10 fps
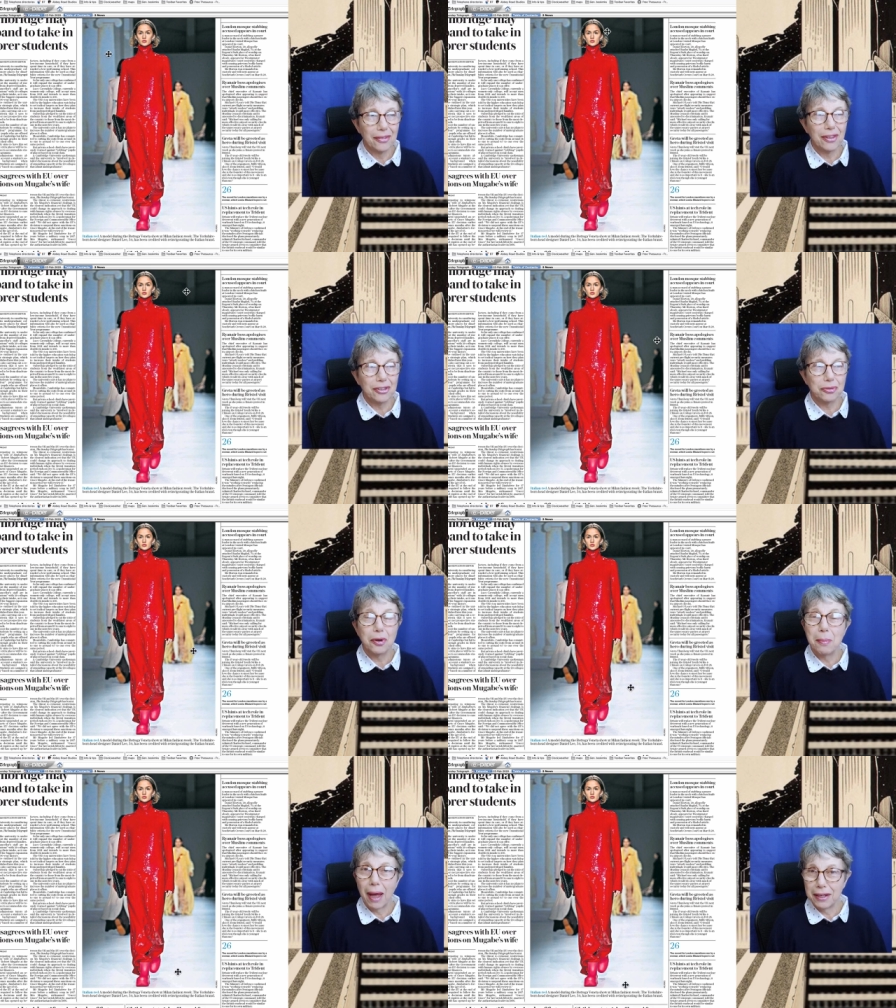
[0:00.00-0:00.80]

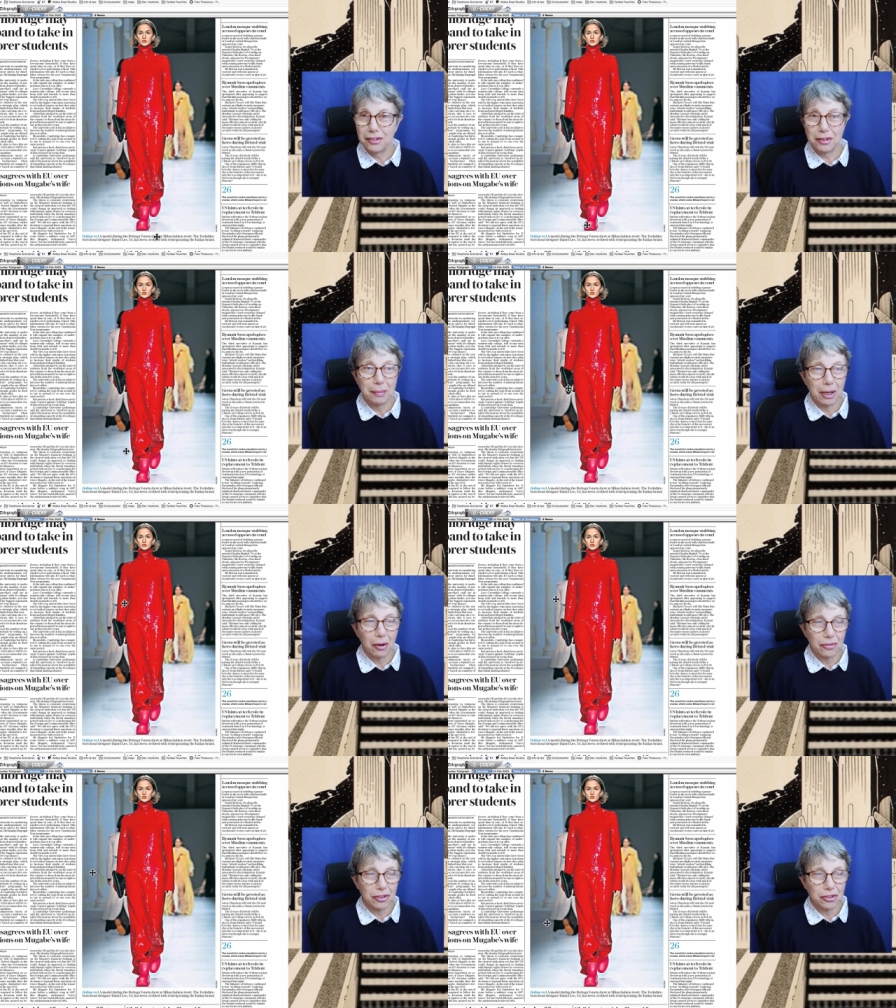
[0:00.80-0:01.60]
this reminded
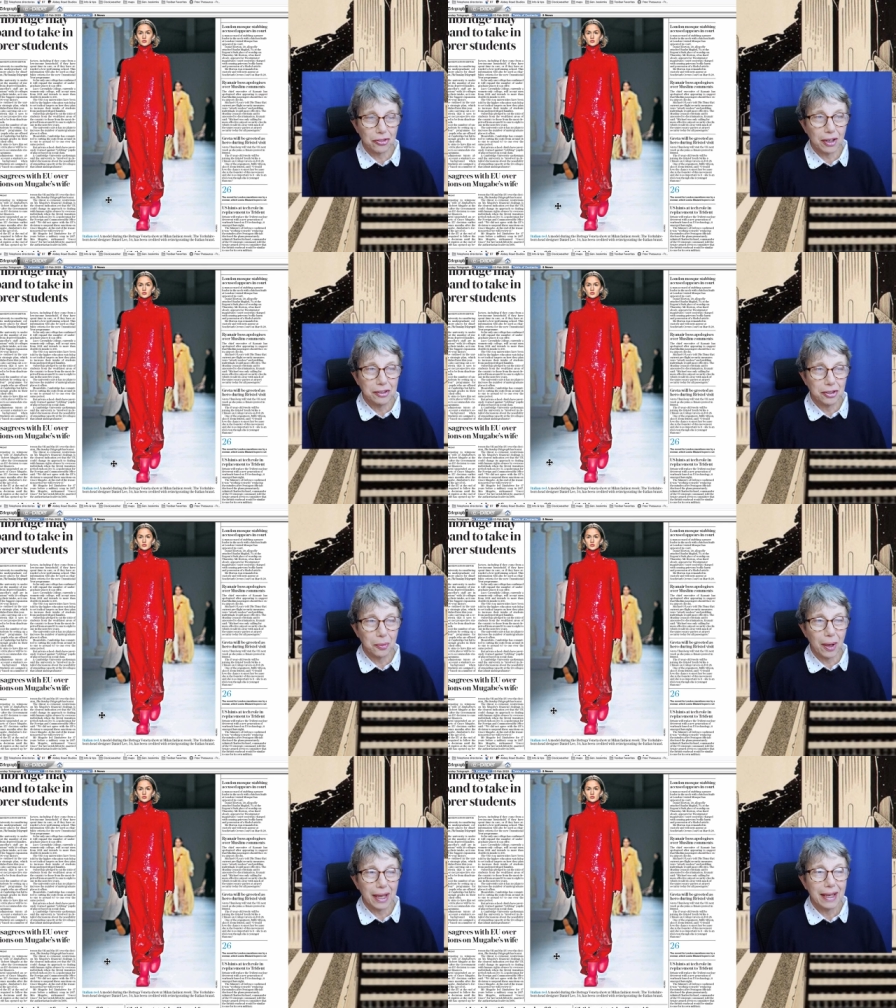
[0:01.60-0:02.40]
me of it
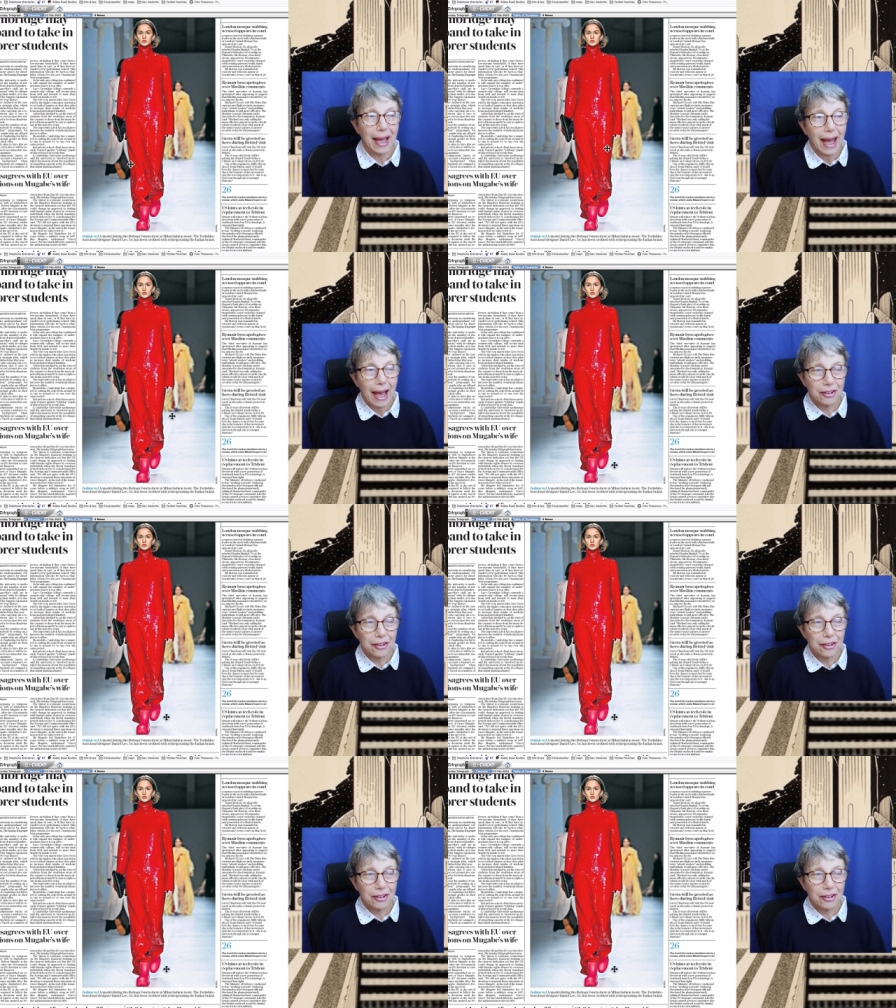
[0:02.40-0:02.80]
straight away,